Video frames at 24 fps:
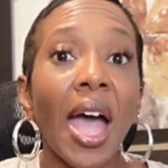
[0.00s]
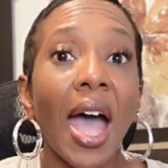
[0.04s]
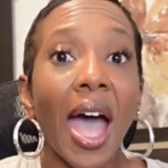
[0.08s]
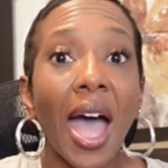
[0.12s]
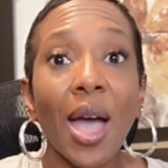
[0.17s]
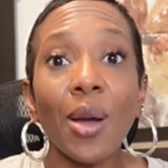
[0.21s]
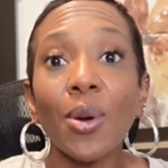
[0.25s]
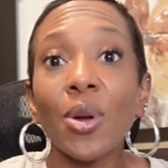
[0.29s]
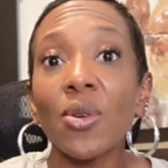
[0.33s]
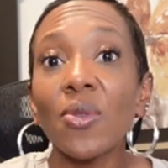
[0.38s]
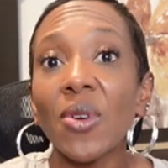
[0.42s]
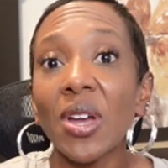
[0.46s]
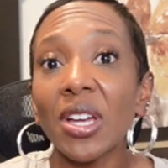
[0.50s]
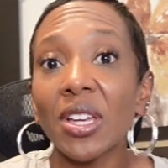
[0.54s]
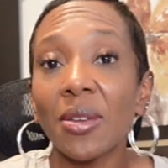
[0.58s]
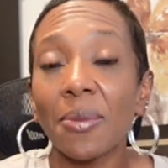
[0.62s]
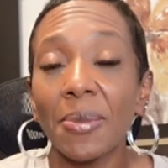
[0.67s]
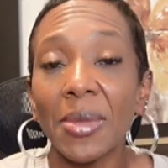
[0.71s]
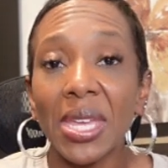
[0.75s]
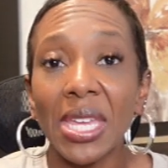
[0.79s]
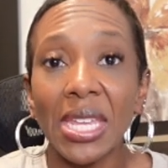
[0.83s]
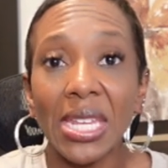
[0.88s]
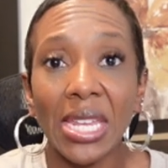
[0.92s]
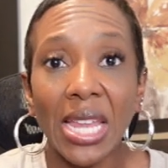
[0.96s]
I would
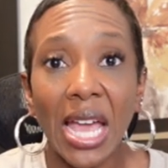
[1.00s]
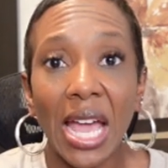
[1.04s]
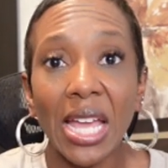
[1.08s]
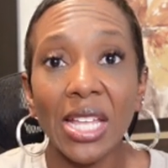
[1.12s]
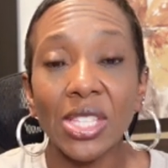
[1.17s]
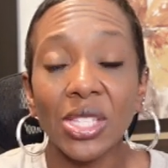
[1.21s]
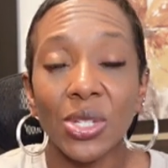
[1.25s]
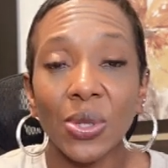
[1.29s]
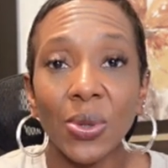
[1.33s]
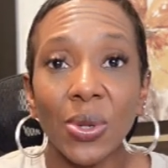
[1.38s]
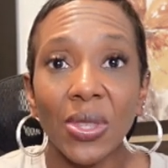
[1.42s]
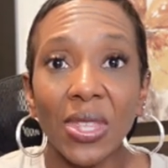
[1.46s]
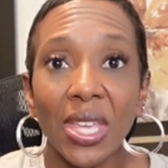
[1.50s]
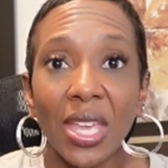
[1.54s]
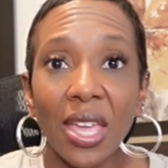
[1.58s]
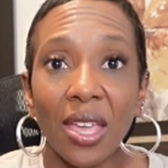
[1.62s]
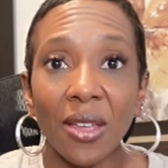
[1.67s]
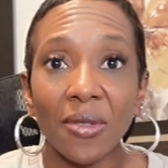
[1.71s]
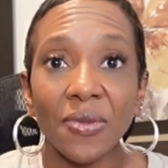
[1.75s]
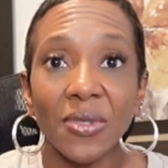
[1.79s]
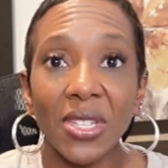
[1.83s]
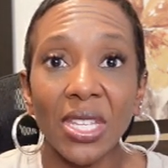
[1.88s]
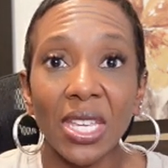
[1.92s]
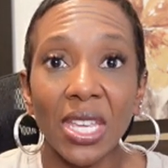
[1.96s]
recommend not doing the
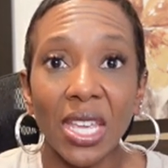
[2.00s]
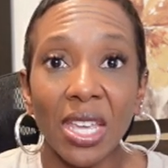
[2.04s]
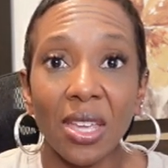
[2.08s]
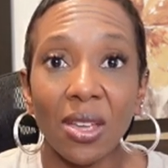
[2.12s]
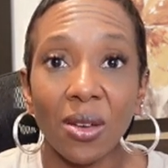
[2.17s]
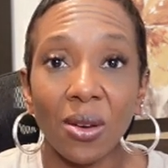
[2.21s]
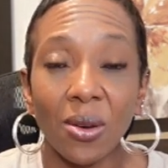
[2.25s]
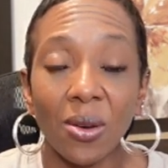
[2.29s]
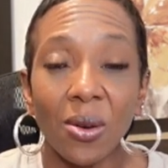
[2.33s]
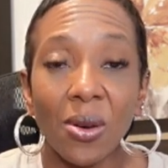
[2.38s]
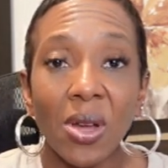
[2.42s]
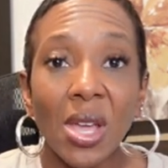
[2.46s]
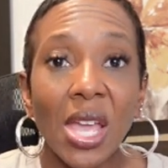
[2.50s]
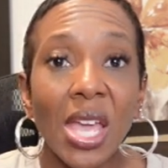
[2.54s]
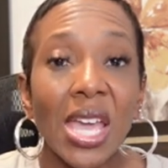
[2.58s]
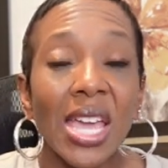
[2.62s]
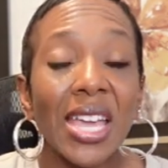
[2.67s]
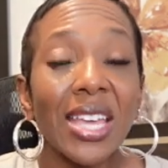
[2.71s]
FDL.